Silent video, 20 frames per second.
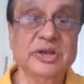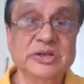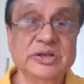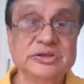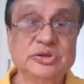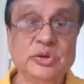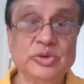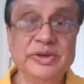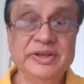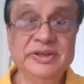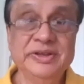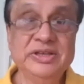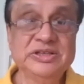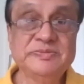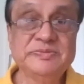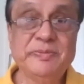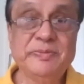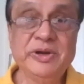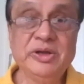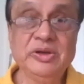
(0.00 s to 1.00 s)
So in
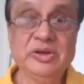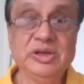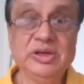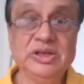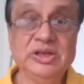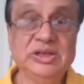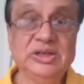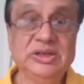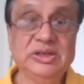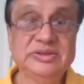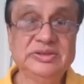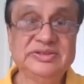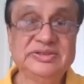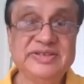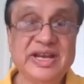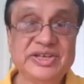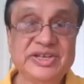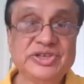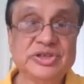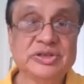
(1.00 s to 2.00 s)
this particular
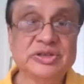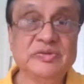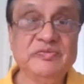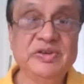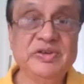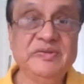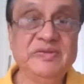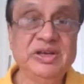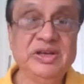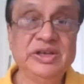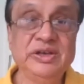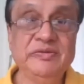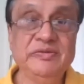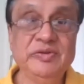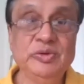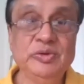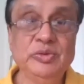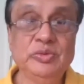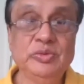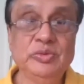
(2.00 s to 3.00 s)
section, we will give
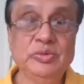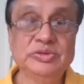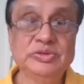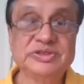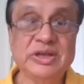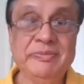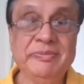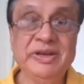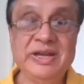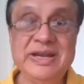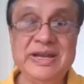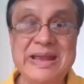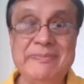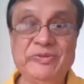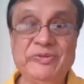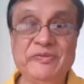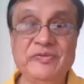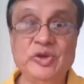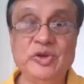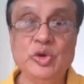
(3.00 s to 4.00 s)
you some
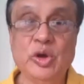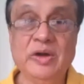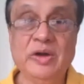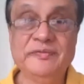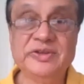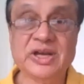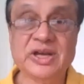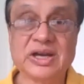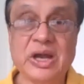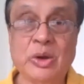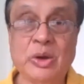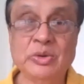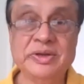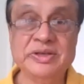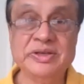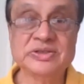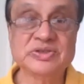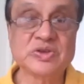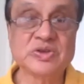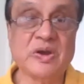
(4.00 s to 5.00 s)
in-depth view of the
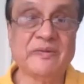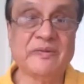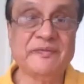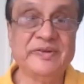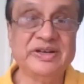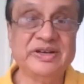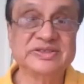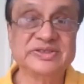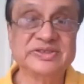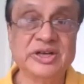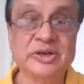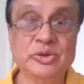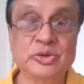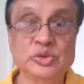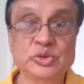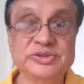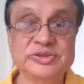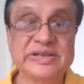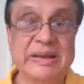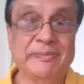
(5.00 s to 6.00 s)
accounting softwares and
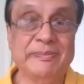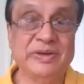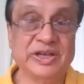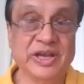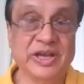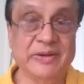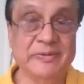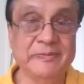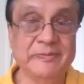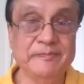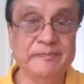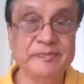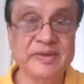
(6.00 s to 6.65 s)
tools applicable.